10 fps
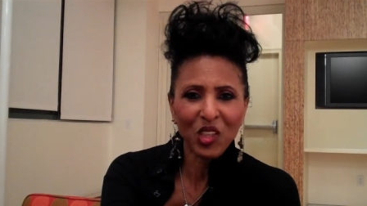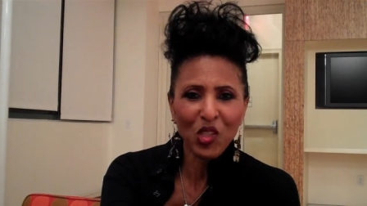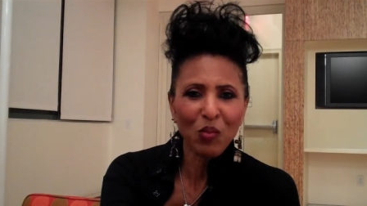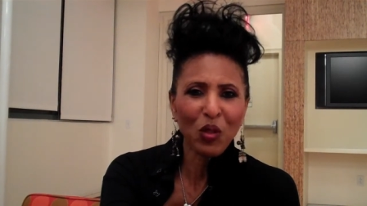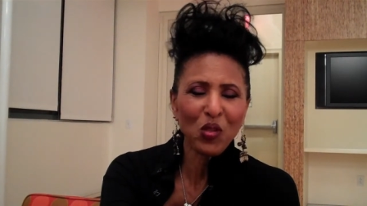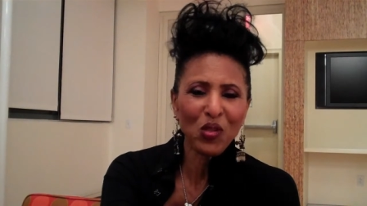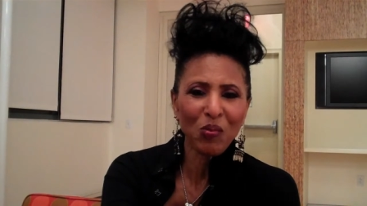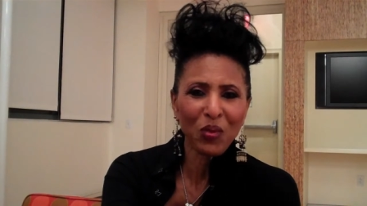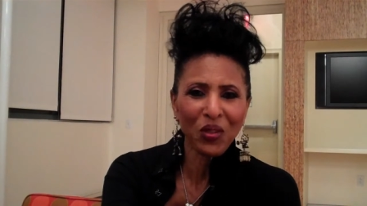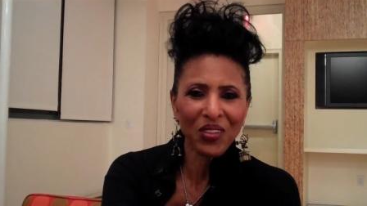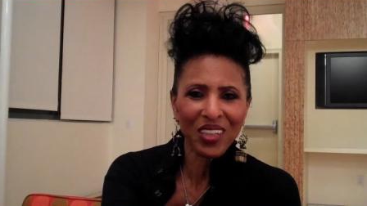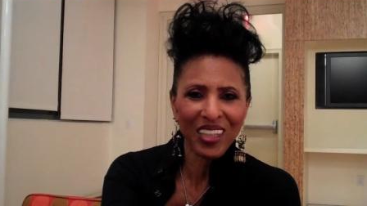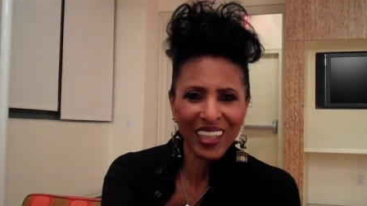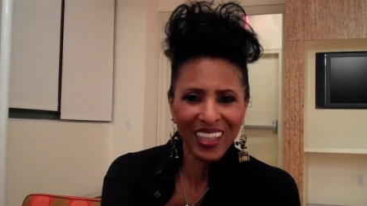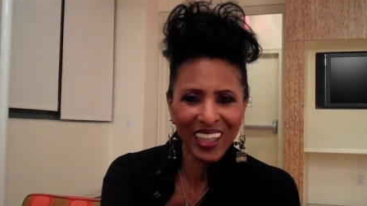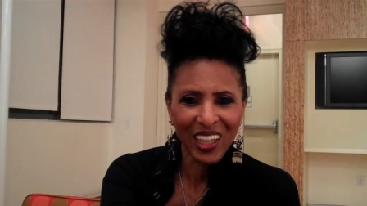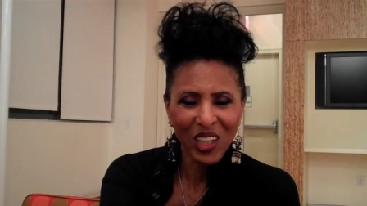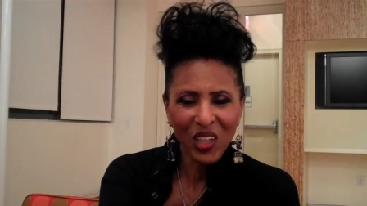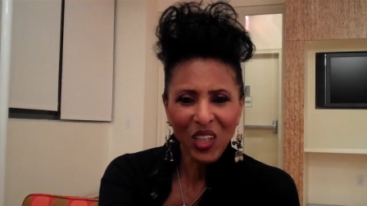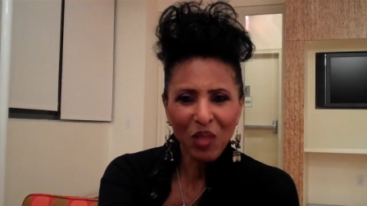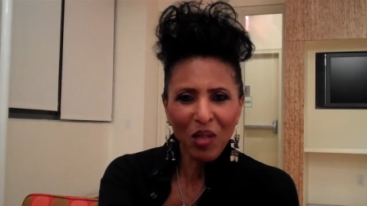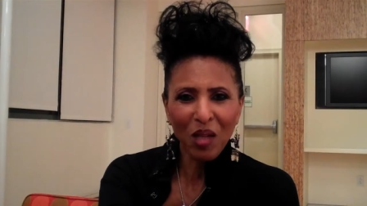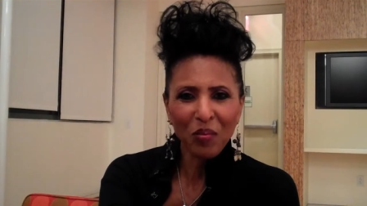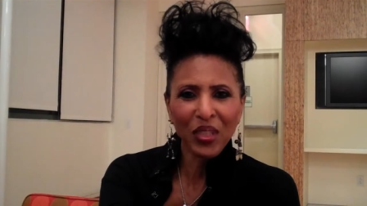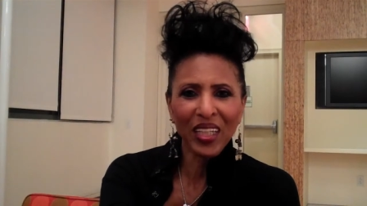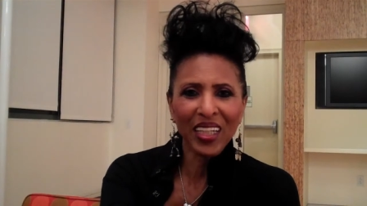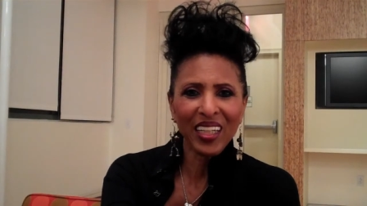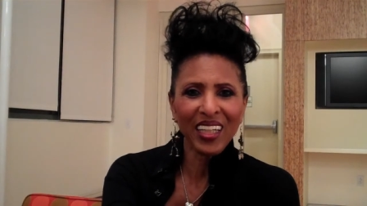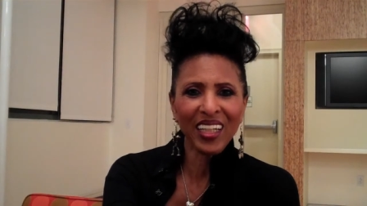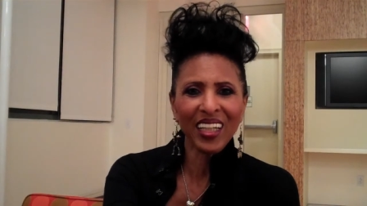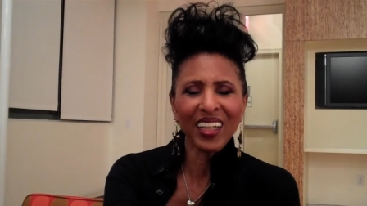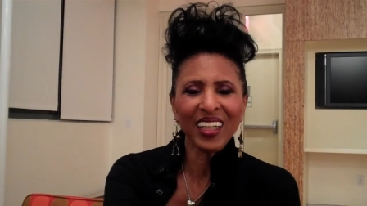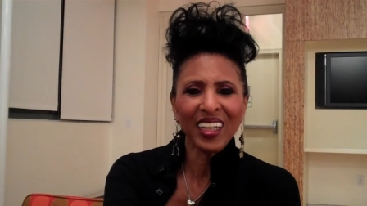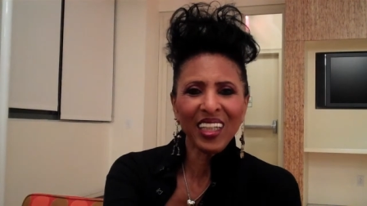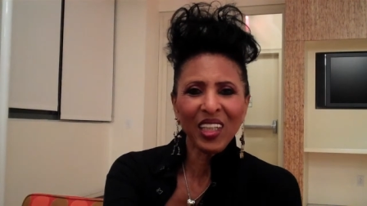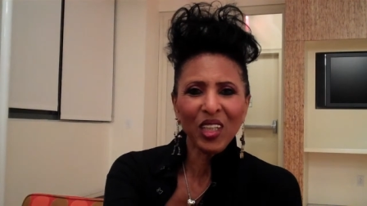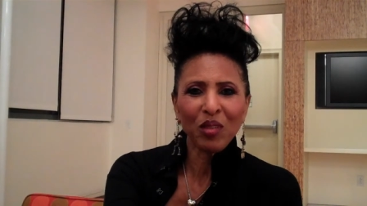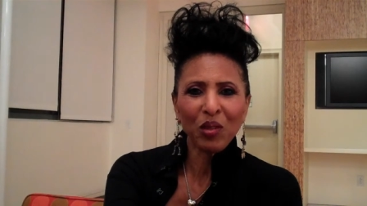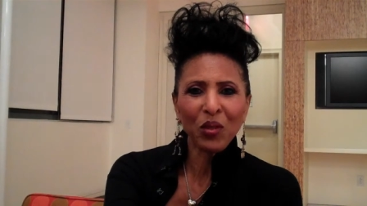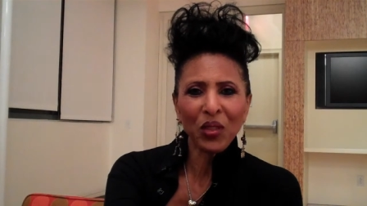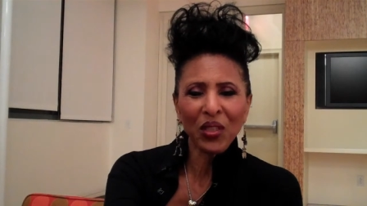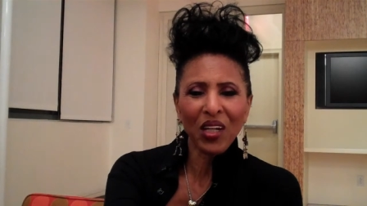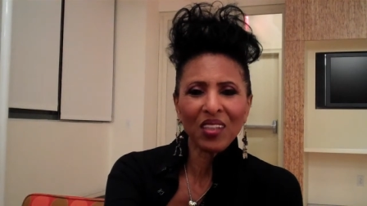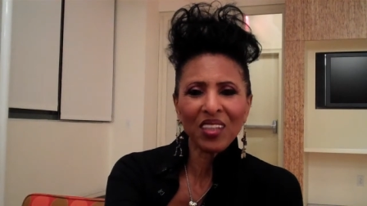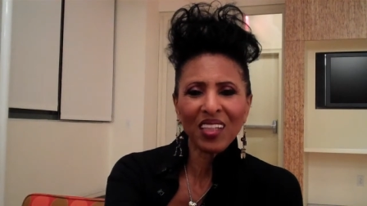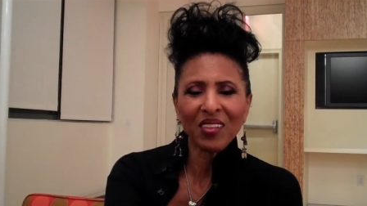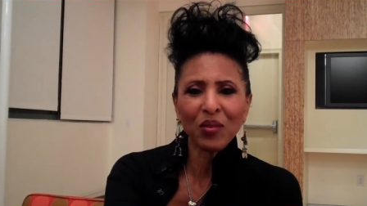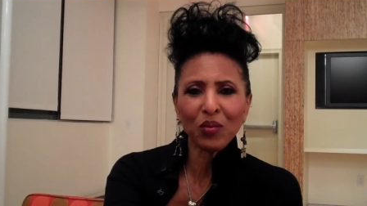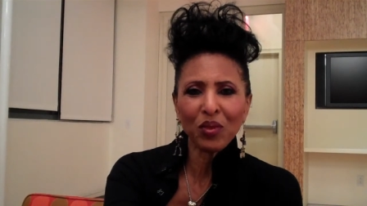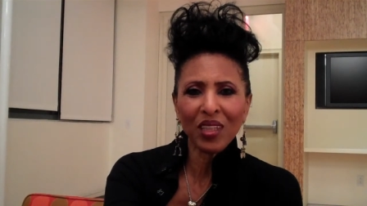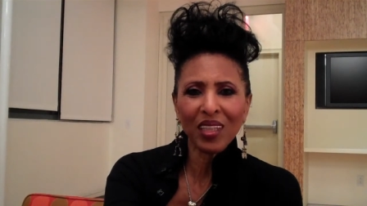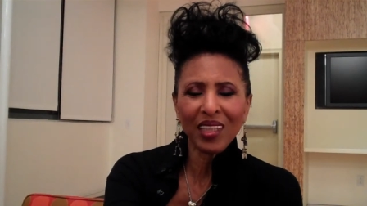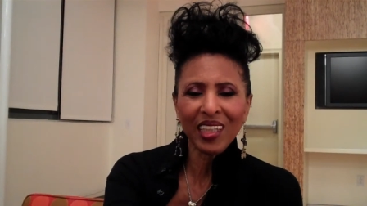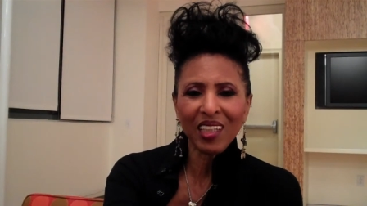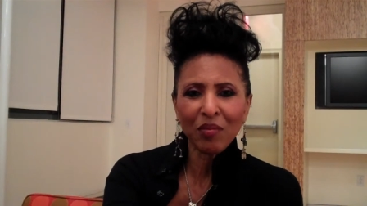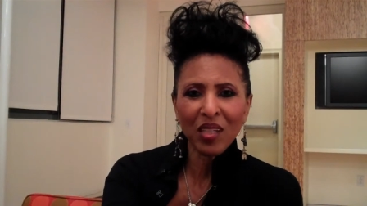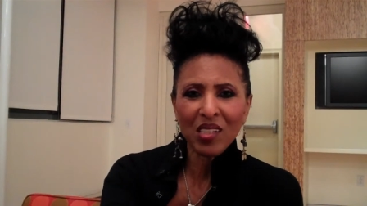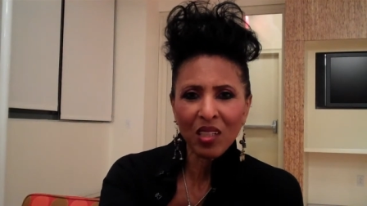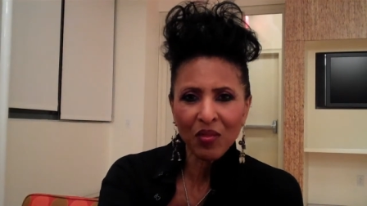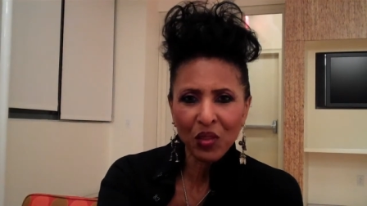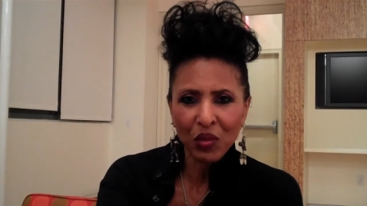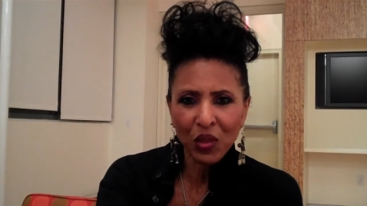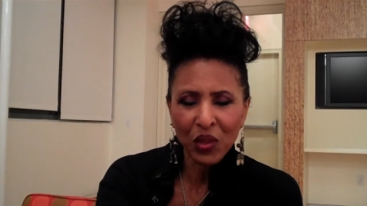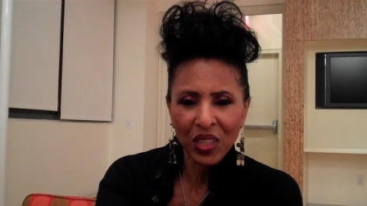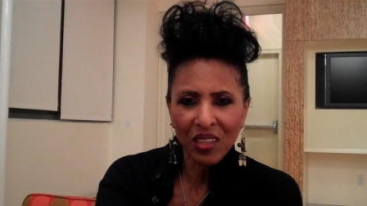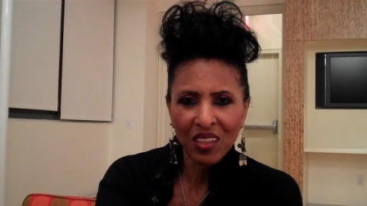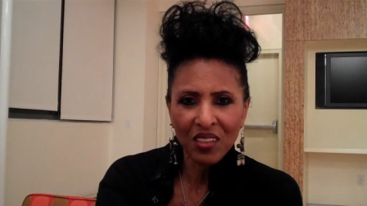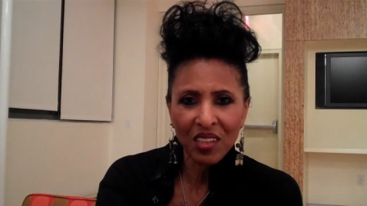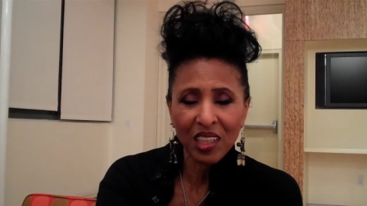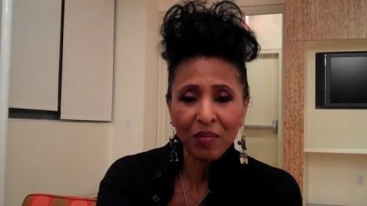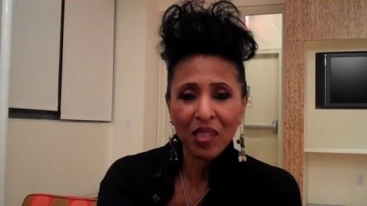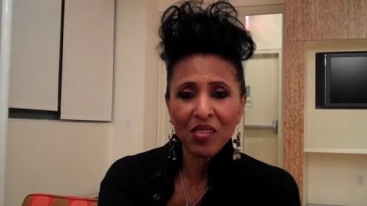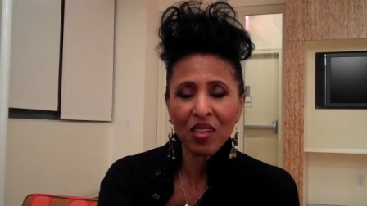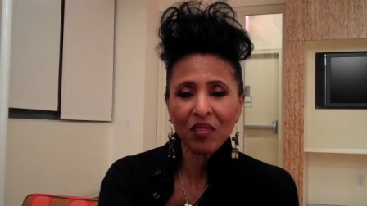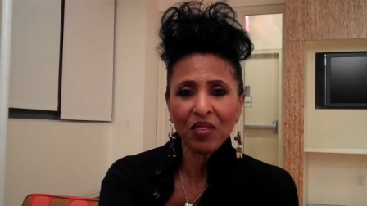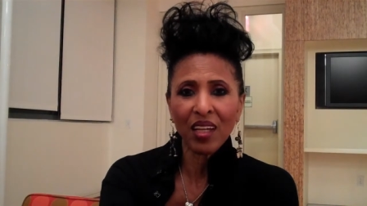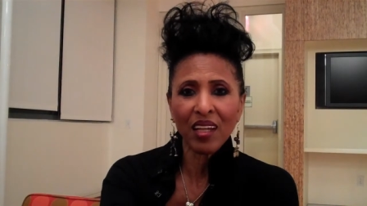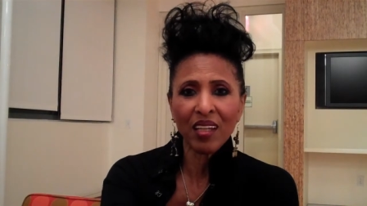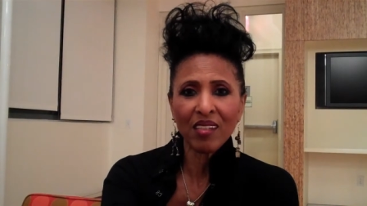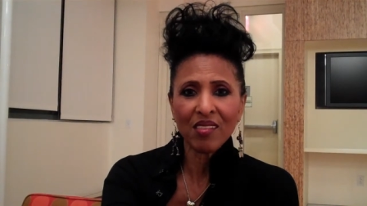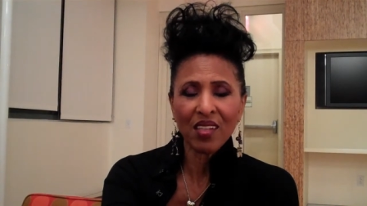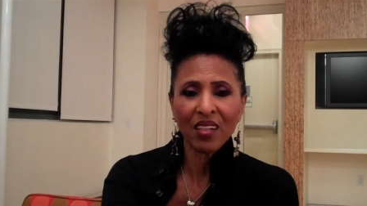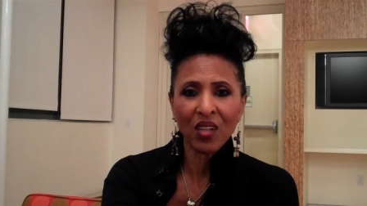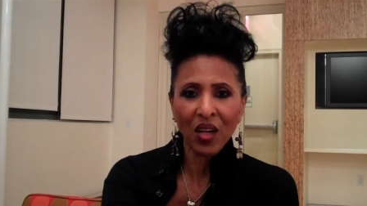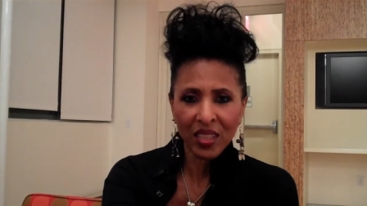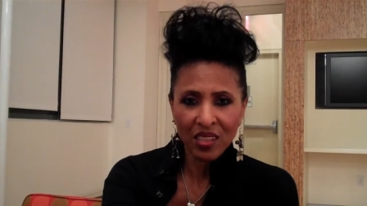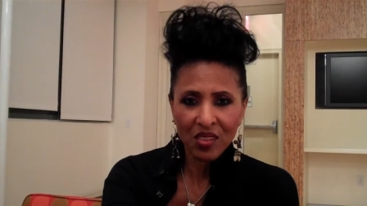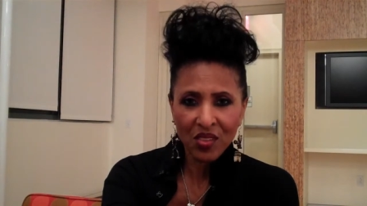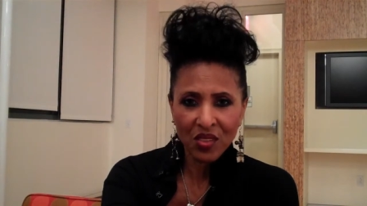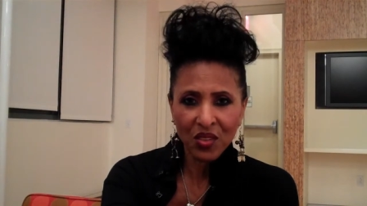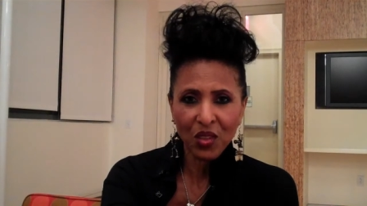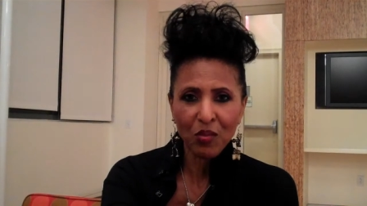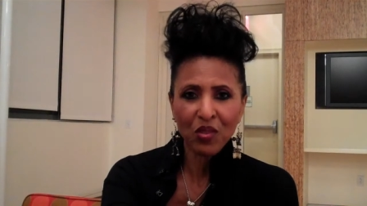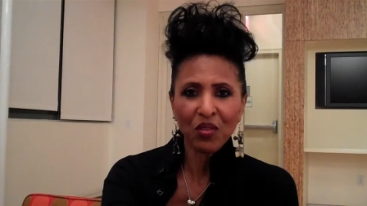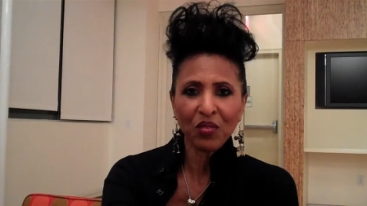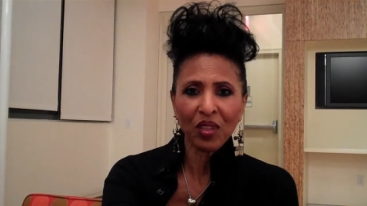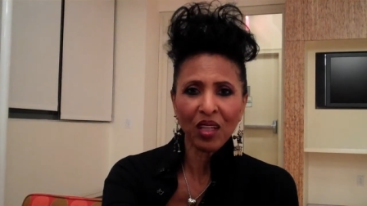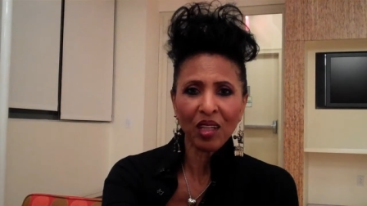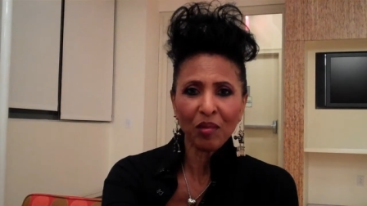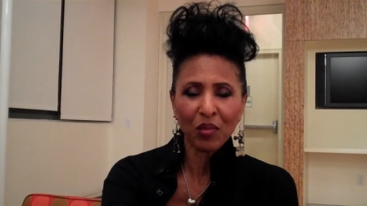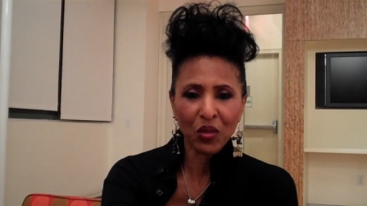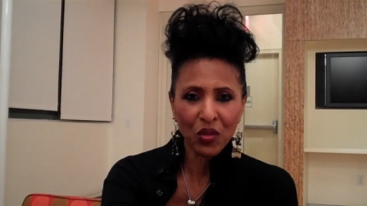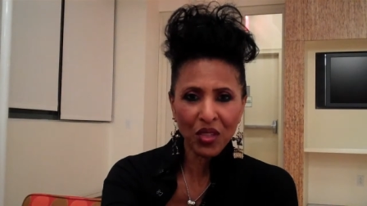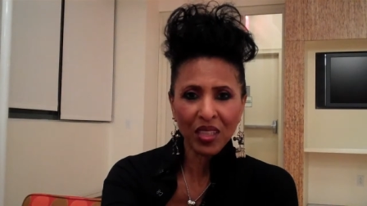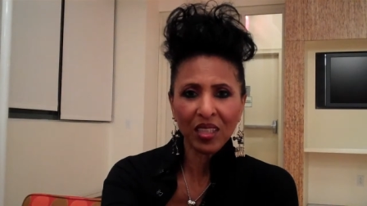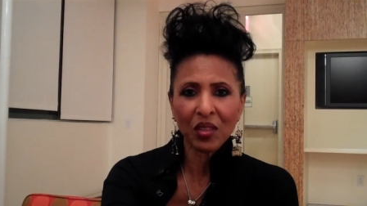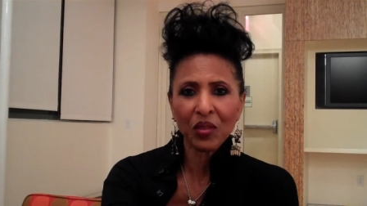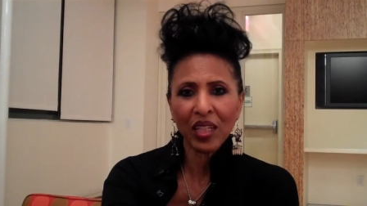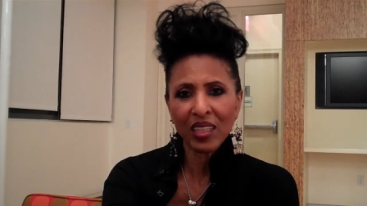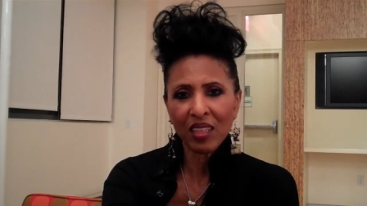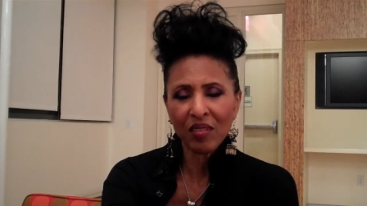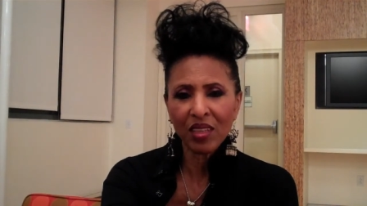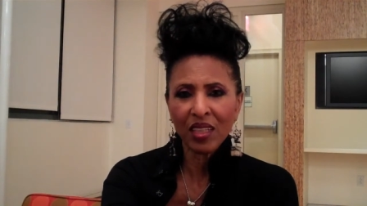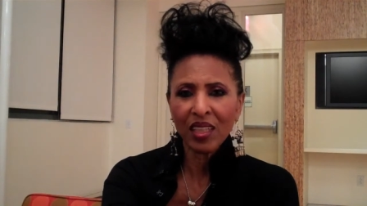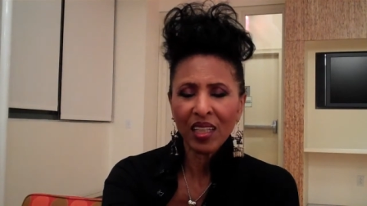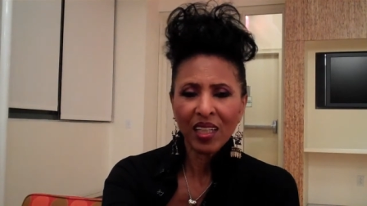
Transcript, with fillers: is the most important thing about being uh, a recording artist. I don't really think of myself as a recording artist. I think of myself as an artist in terms of uh, music and creativity.